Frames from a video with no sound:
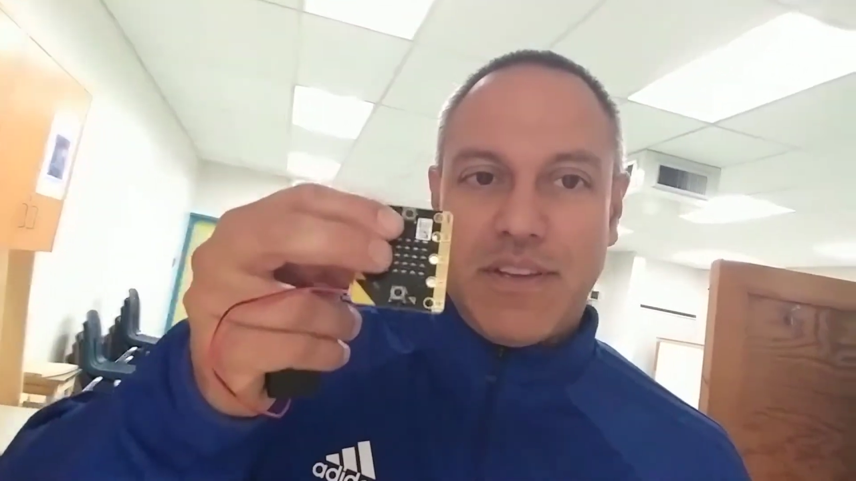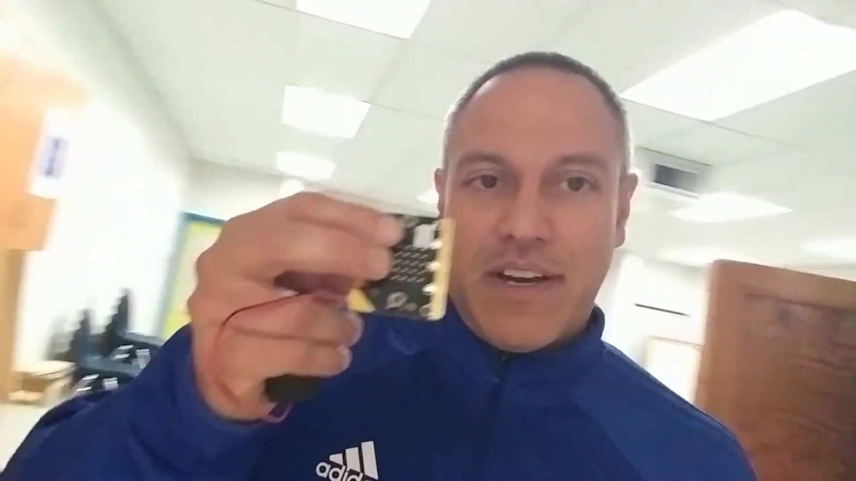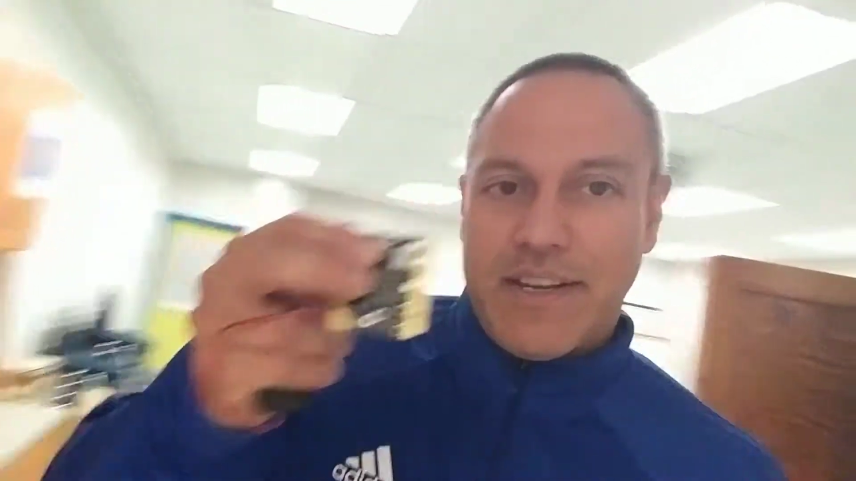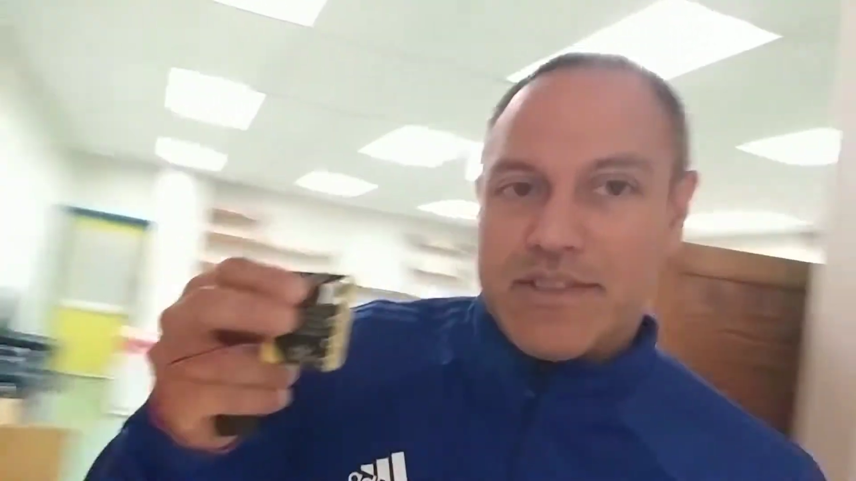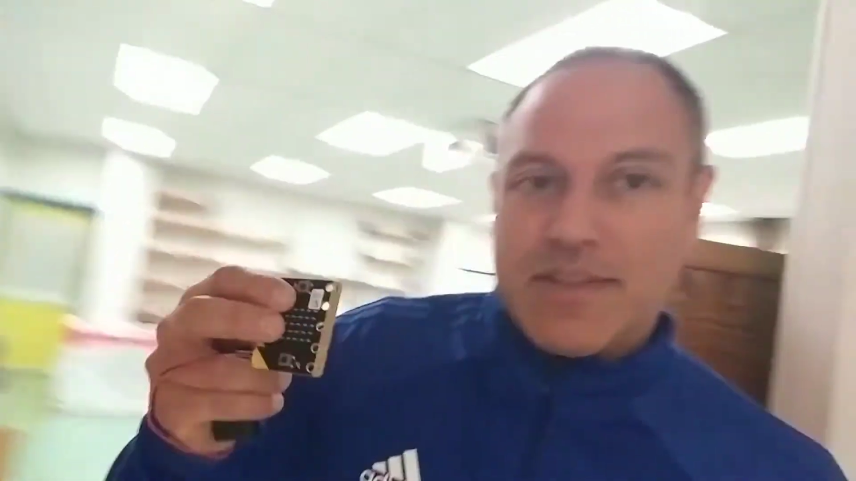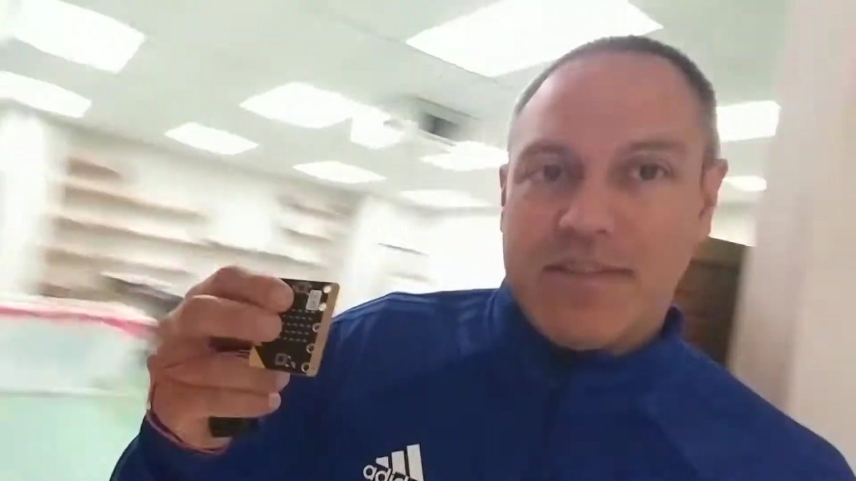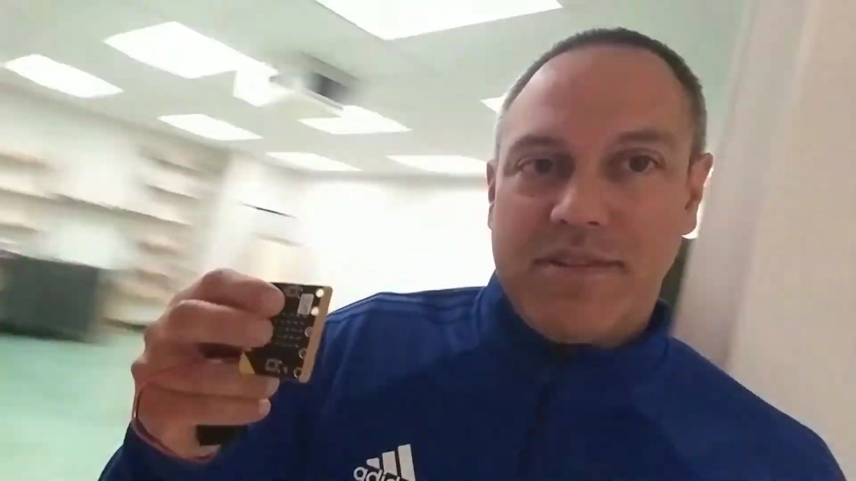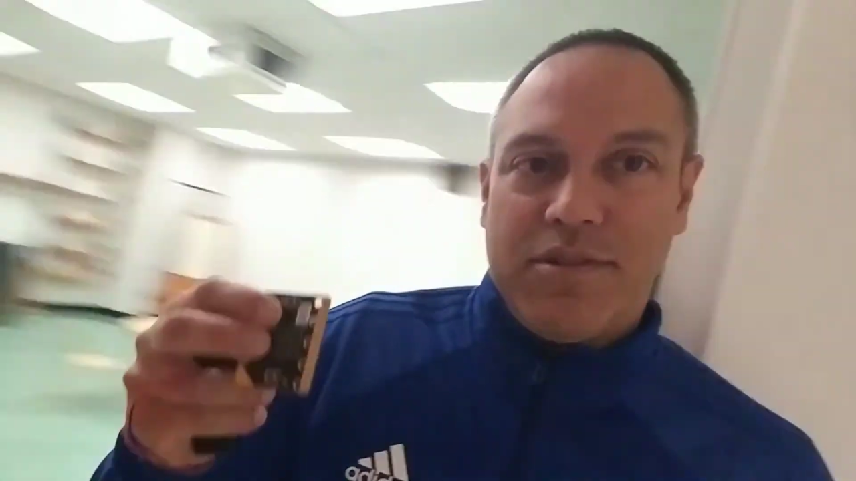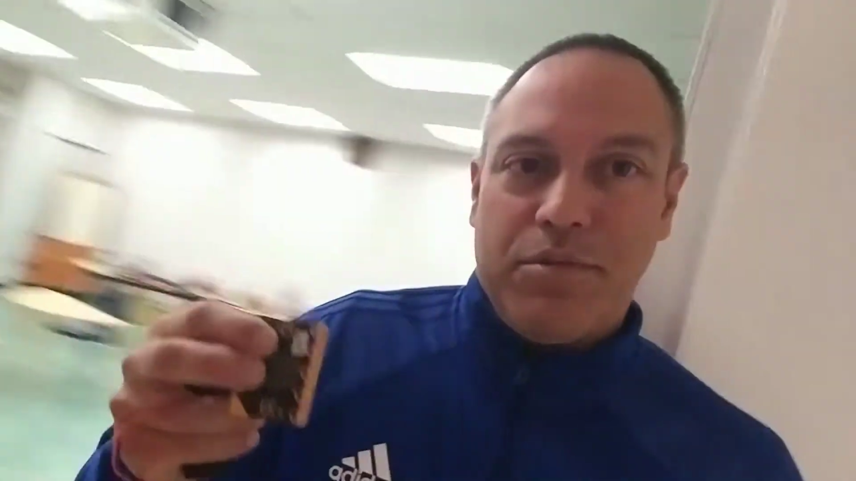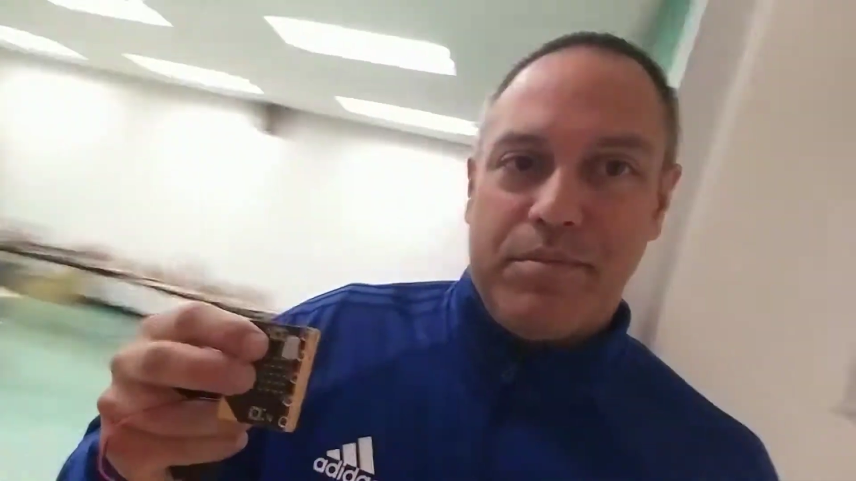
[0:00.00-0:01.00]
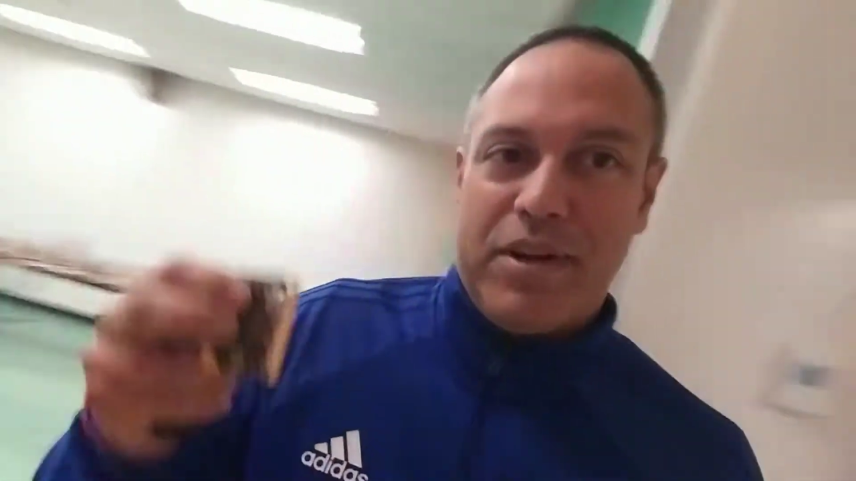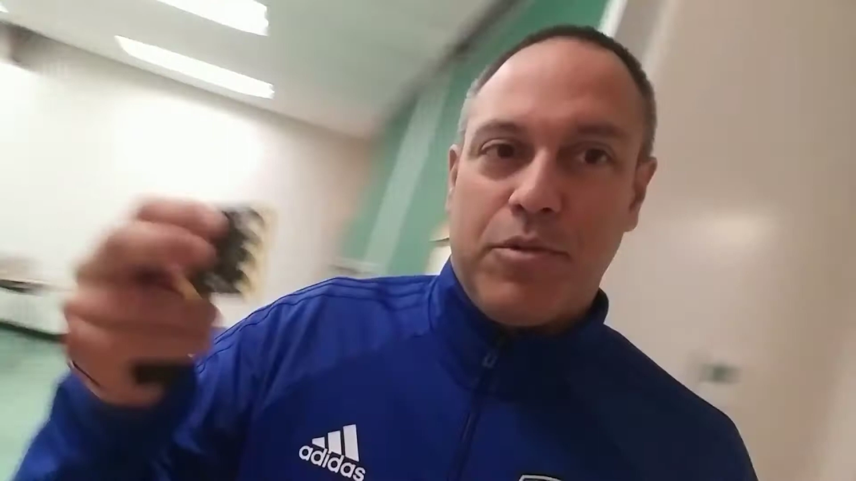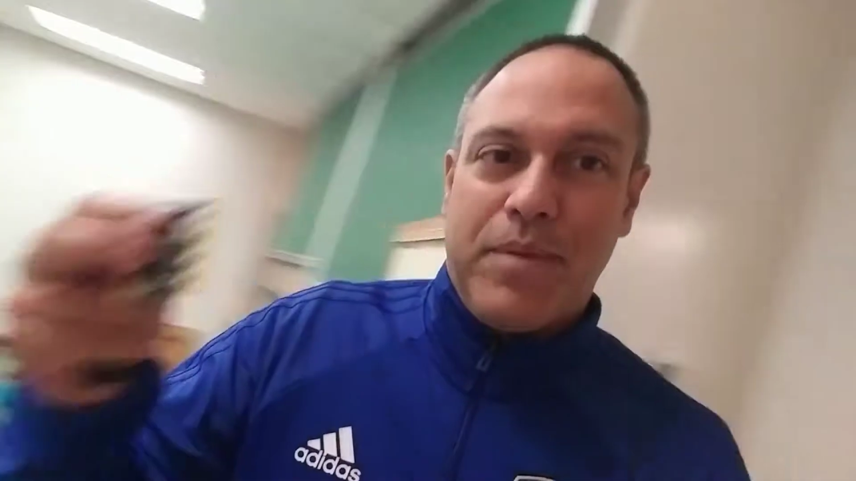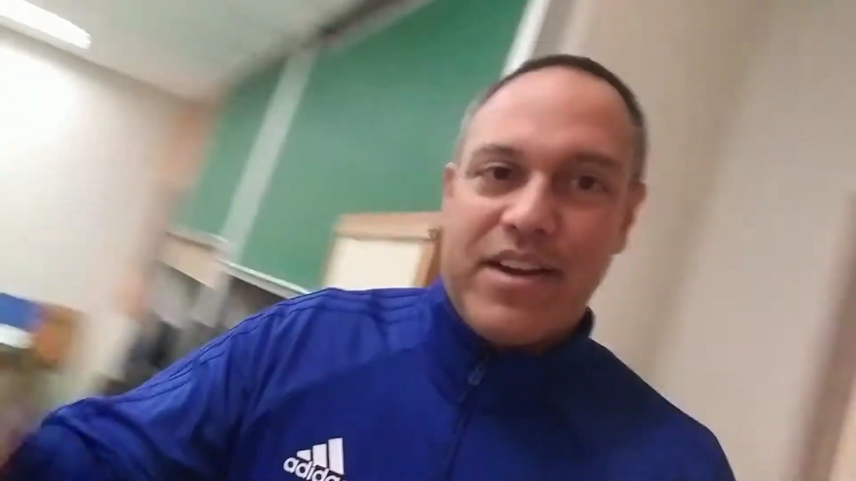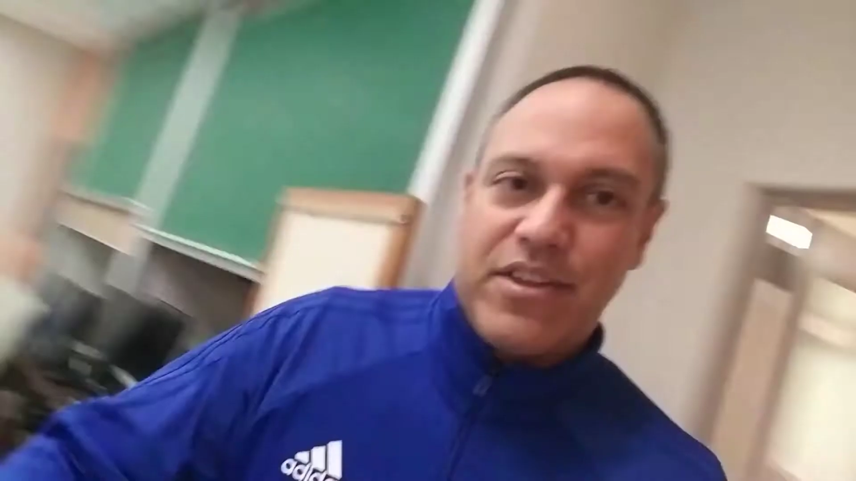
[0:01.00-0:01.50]
guys, better go
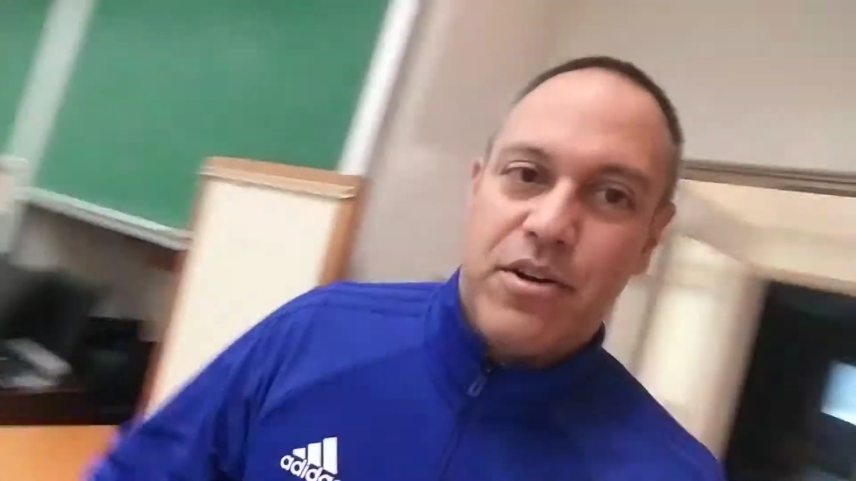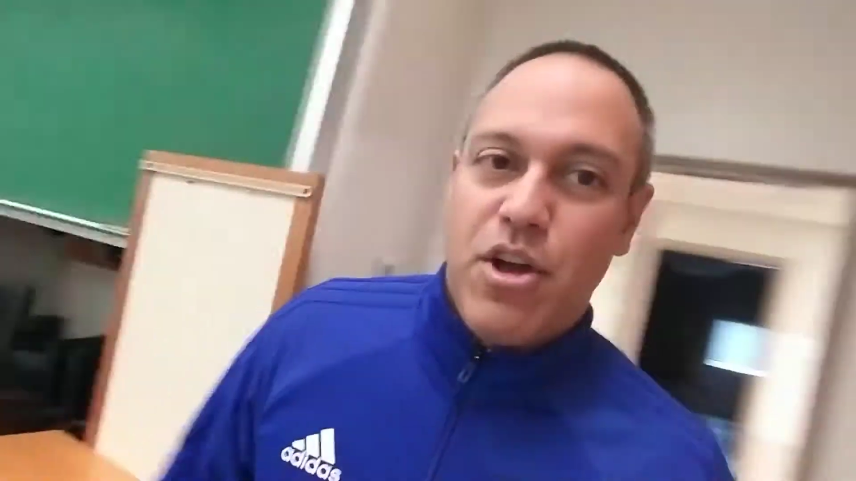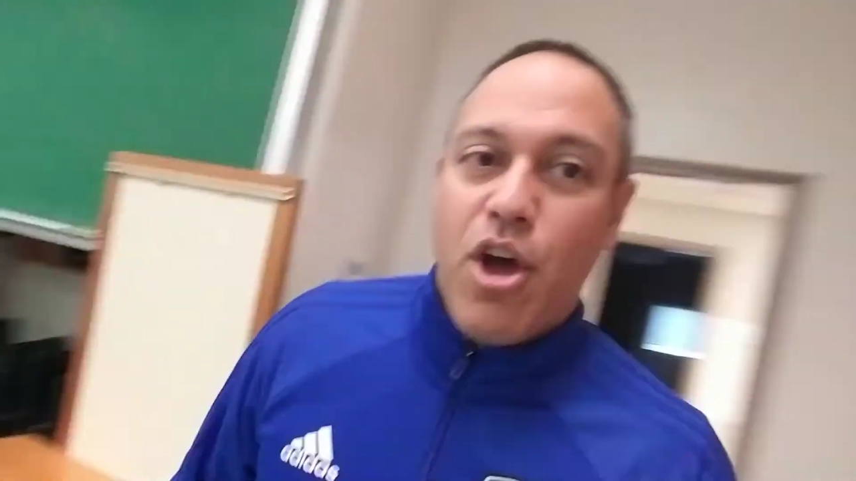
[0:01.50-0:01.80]
back there.